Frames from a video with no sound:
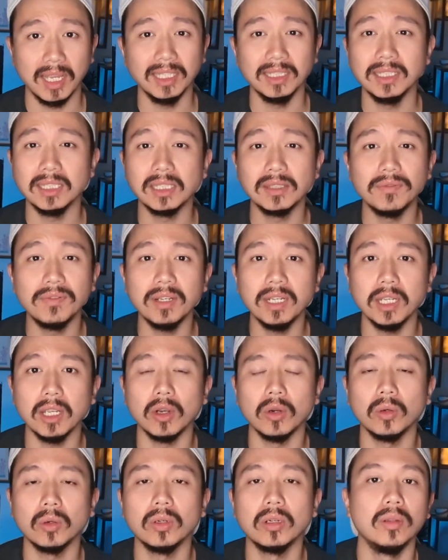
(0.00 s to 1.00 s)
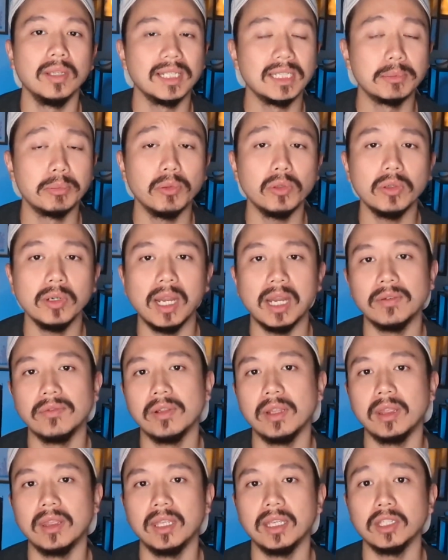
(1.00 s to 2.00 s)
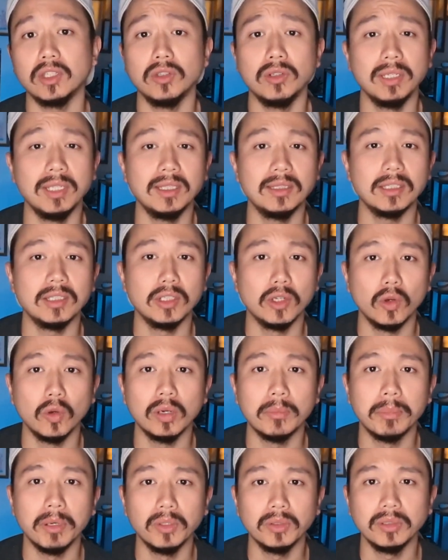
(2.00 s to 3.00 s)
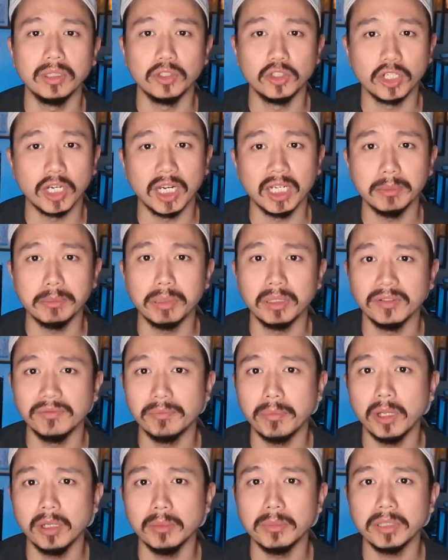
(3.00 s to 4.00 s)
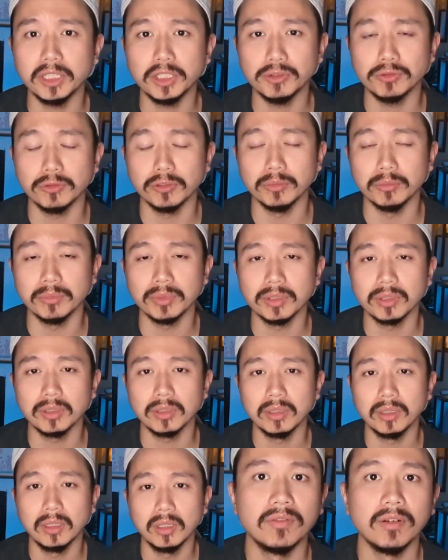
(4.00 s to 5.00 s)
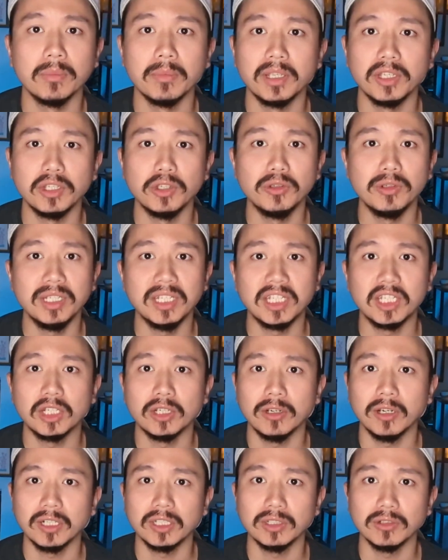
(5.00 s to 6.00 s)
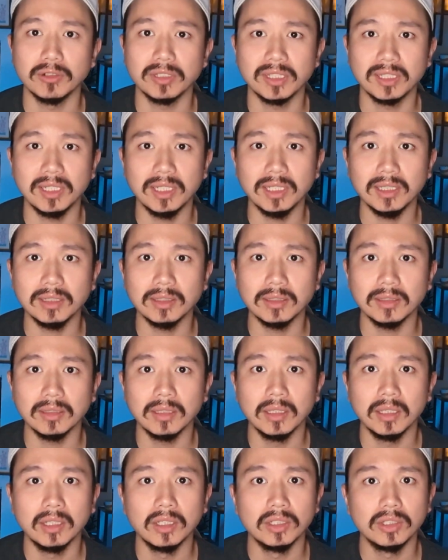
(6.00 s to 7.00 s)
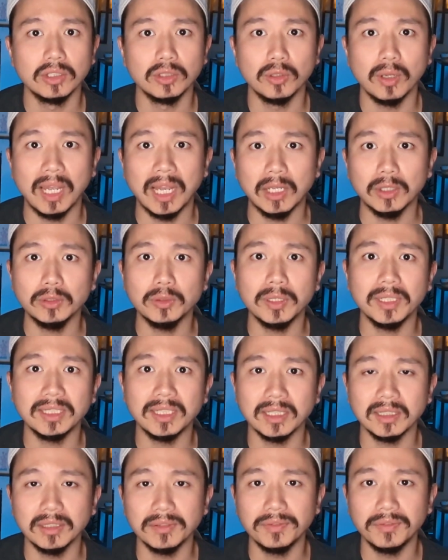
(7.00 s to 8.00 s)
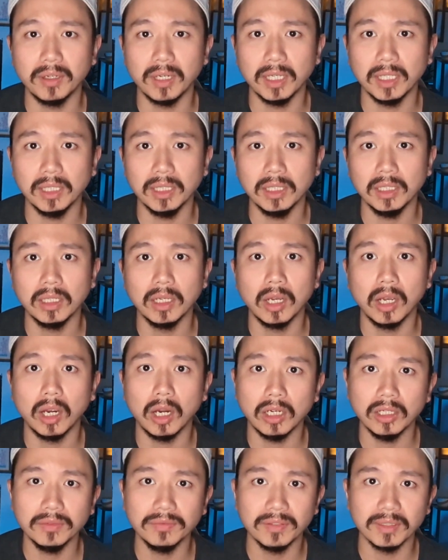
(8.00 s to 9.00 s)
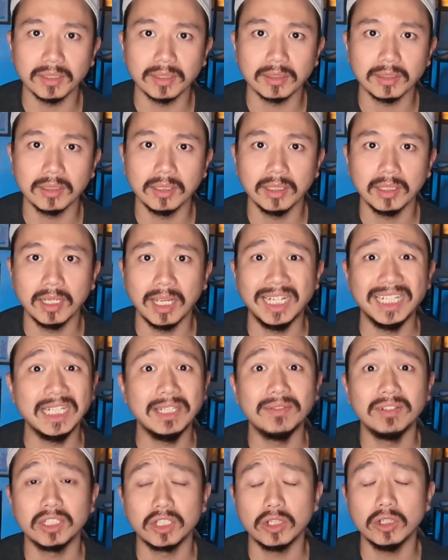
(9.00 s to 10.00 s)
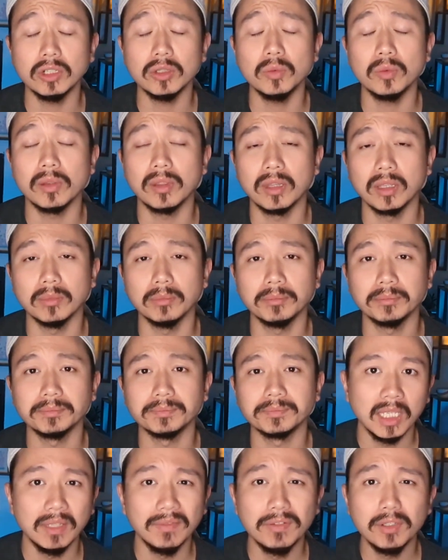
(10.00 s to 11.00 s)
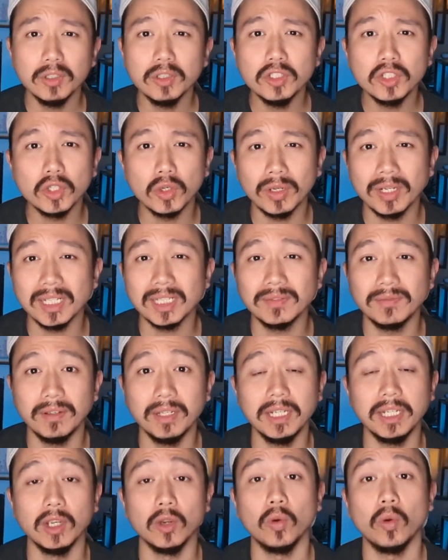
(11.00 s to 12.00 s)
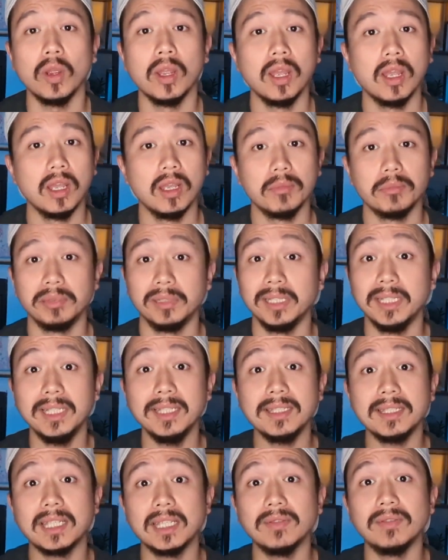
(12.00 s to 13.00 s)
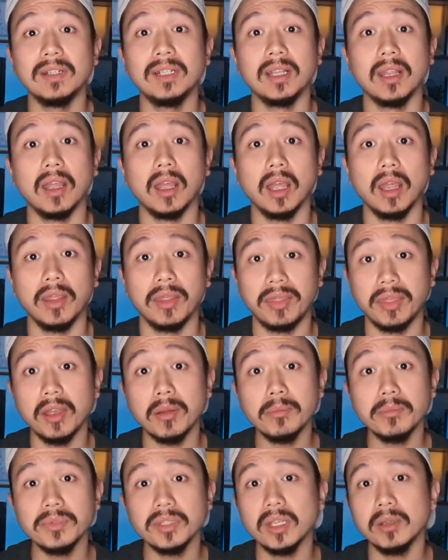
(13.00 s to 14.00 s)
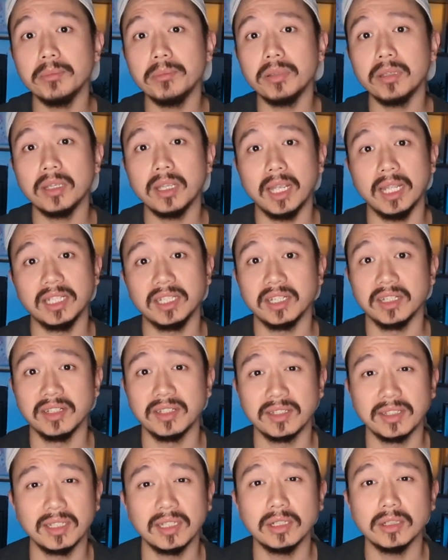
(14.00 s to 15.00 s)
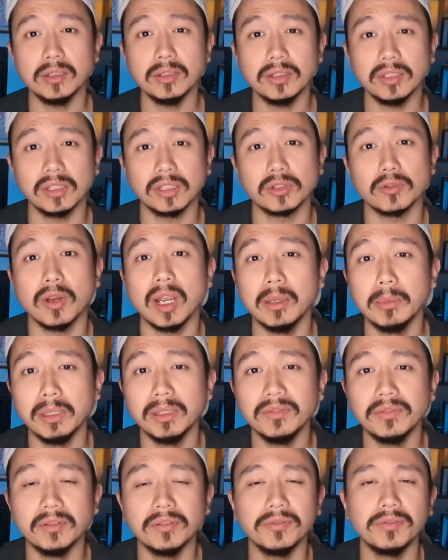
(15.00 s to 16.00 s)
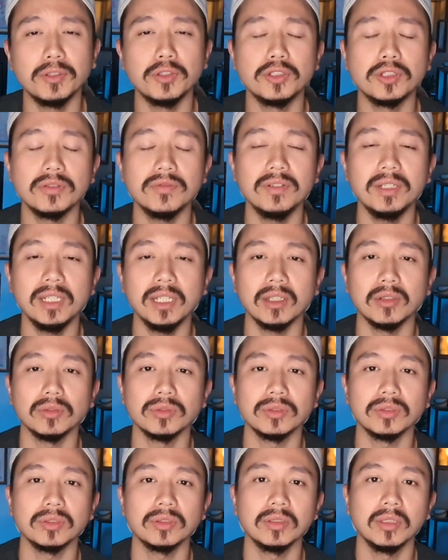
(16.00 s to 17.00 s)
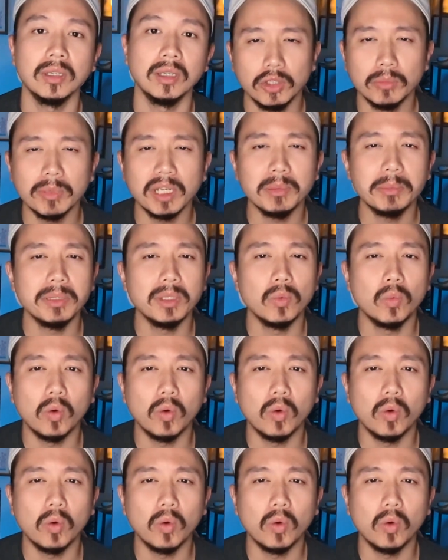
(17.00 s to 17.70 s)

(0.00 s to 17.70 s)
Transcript: In this video, we'll explore everything you need to know about the giant puffball mushrooms, from their unique characteristics to how to identify, harvest, and even cook with them. If you enjoyed this video, please give it a thumbs up and consider subscribing for future videos. You might be